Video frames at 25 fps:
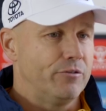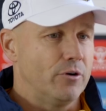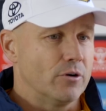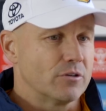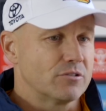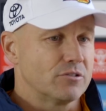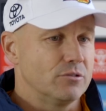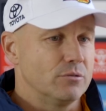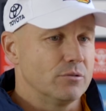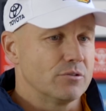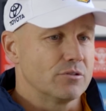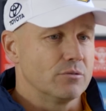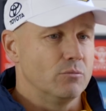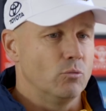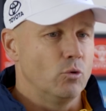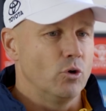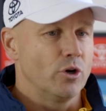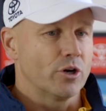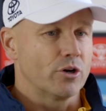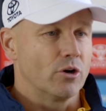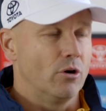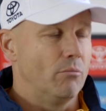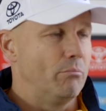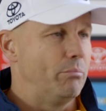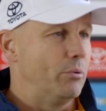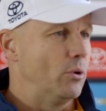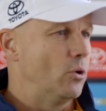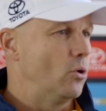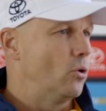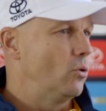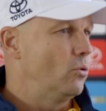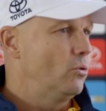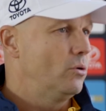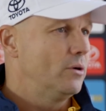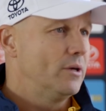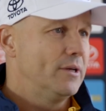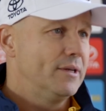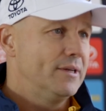Fogg's doing some work on
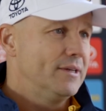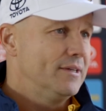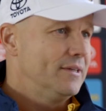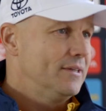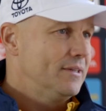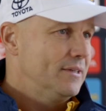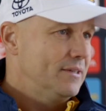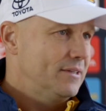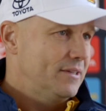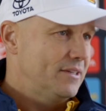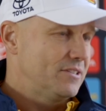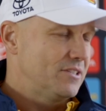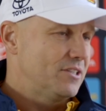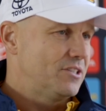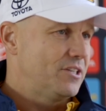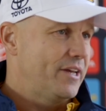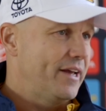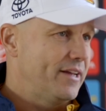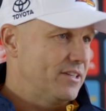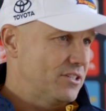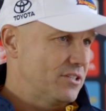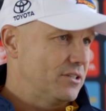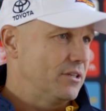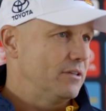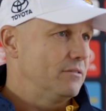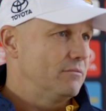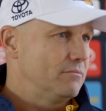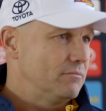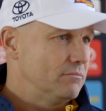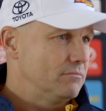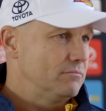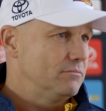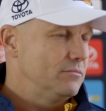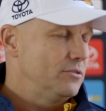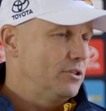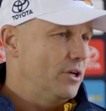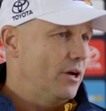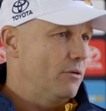ball. There's a chance that,
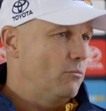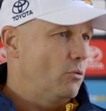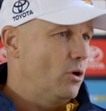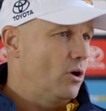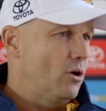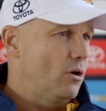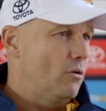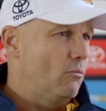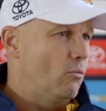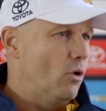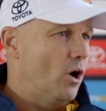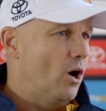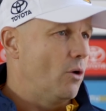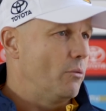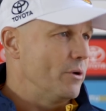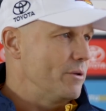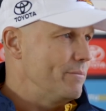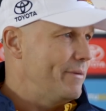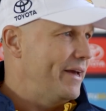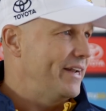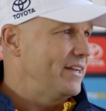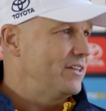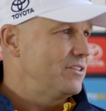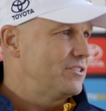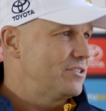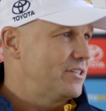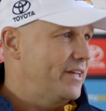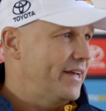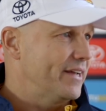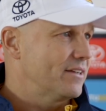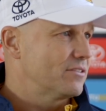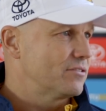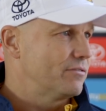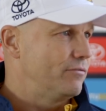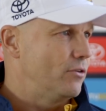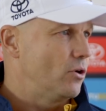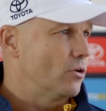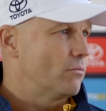you know, while we manage
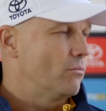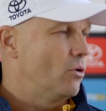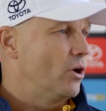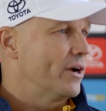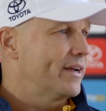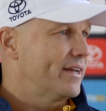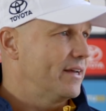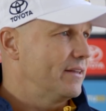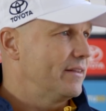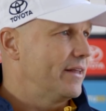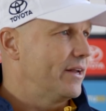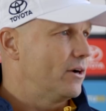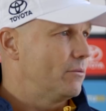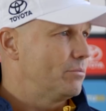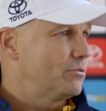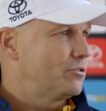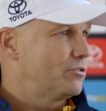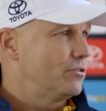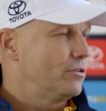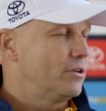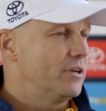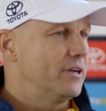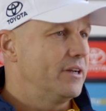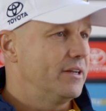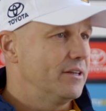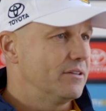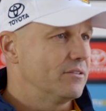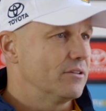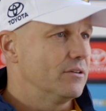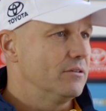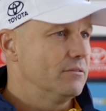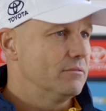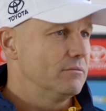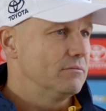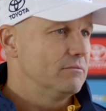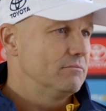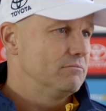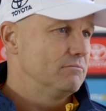Tex, Fogg might get that opportunity as a,
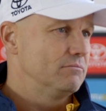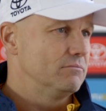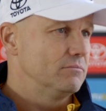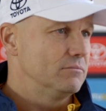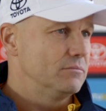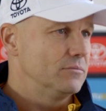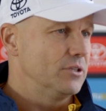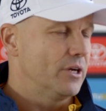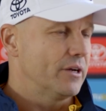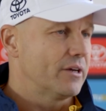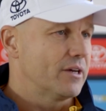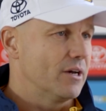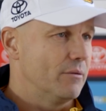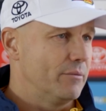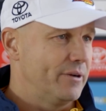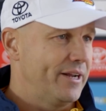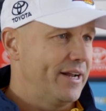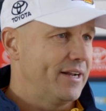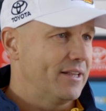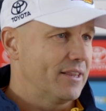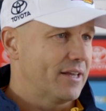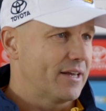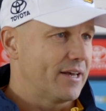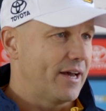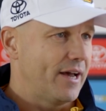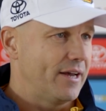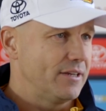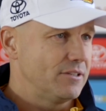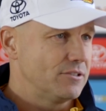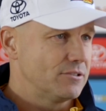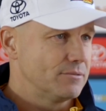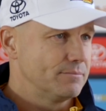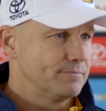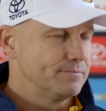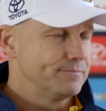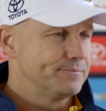you know, coming out of the cage.